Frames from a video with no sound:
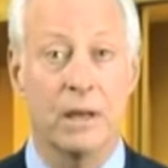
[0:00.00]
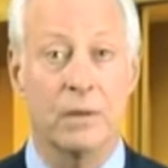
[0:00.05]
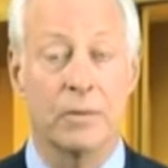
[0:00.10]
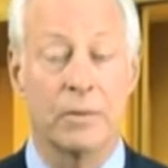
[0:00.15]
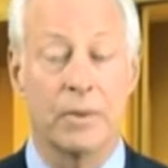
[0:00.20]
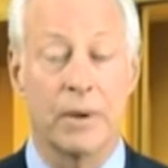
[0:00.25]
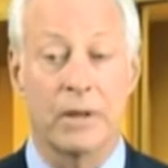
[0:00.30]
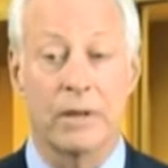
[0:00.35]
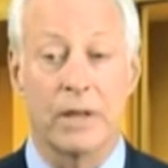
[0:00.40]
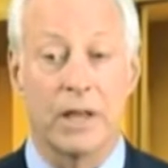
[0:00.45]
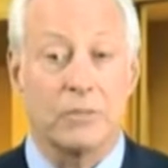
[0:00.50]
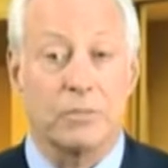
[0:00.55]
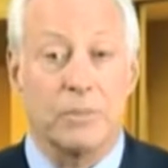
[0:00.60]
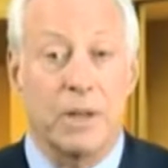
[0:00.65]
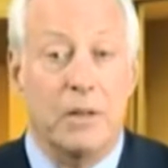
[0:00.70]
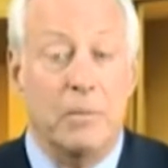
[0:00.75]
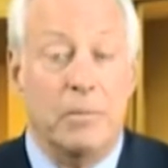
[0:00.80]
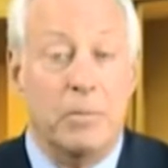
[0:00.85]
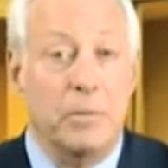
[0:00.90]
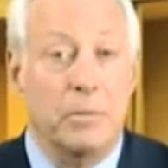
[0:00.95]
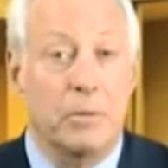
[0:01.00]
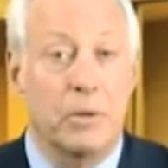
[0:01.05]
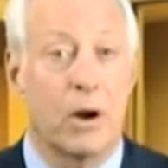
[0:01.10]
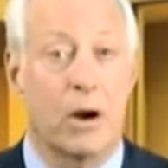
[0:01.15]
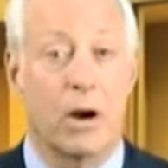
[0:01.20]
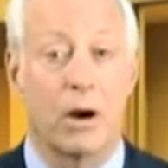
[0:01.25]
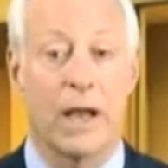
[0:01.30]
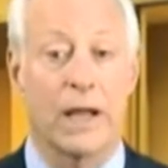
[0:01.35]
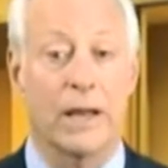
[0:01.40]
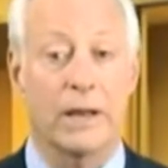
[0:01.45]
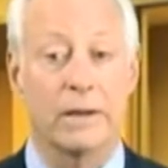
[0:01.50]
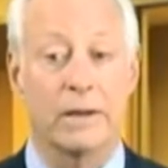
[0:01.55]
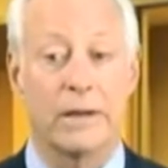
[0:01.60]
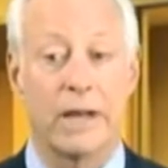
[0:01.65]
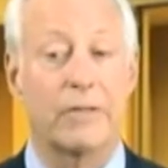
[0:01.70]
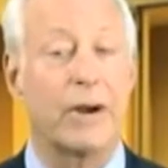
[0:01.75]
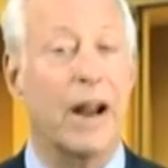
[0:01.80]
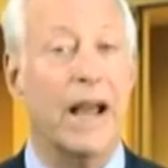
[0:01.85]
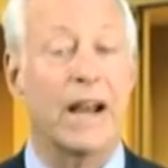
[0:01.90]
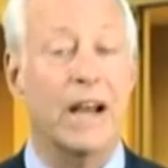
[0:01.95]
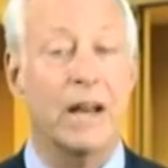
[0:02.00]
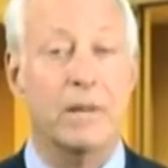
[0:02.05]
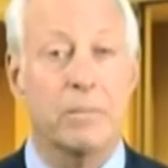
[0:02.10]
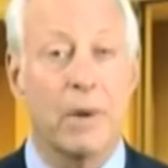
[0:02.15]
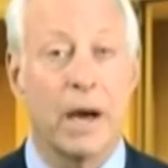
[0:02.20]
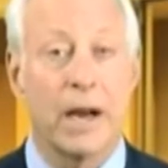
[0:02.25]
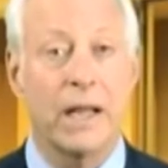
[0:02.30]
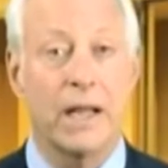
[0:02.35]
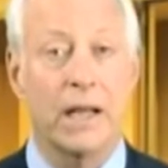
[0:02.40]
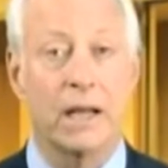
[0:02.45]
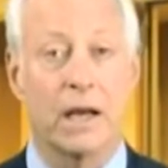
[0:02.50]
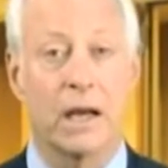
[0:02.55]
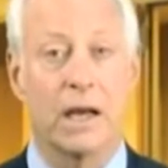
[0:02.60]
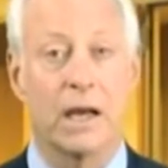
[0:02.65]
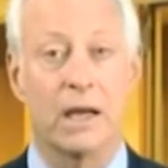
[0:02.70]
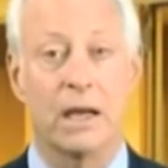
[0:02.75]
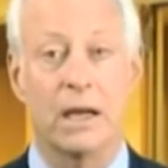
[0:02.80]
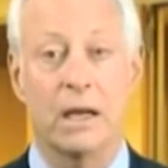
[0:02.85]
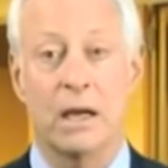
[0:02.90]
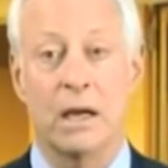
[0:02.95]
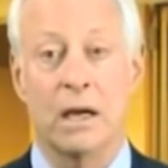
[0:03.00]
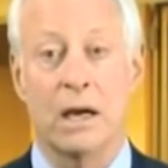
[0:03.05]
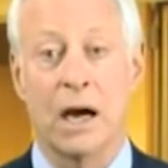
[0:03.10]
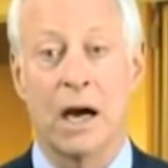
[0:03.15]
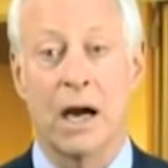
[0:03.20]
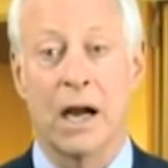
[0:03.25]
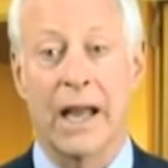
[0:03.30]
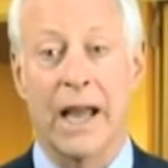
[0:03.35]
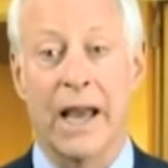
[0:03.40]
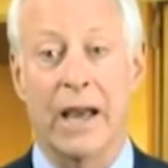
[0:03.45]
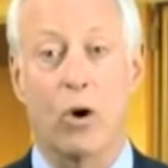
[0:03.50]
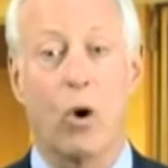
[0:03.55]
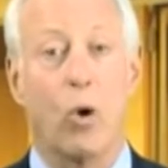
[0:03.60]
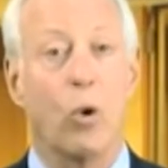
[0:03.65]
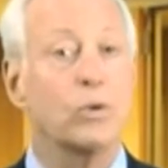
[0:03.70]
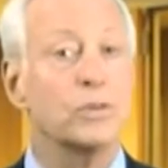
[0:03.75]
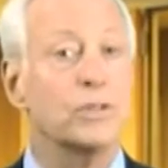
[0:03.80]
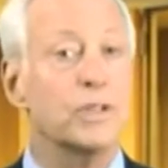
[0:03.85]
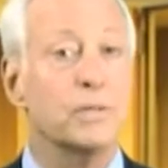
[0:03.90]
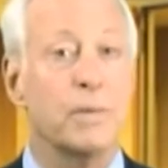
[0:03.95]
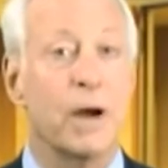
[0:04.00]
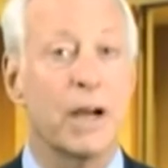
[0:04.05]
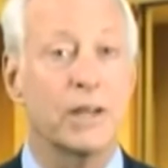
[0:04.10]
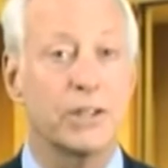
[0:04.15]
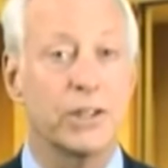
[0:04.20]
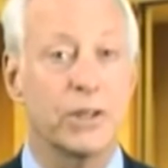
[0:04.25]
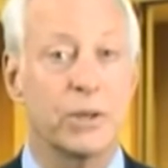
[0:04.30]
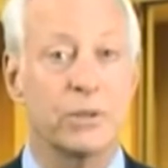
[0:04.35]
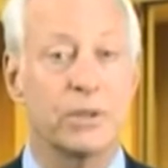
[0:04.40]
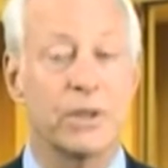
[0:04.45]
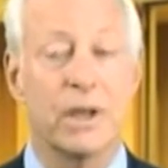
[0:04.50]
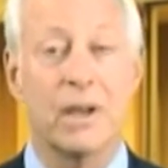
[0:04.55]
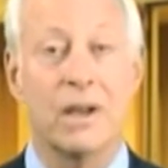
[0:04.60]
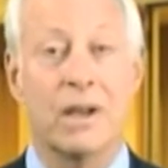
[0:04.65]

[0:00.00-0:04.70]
And as many people are, I never had any money. I had holes in my shoes.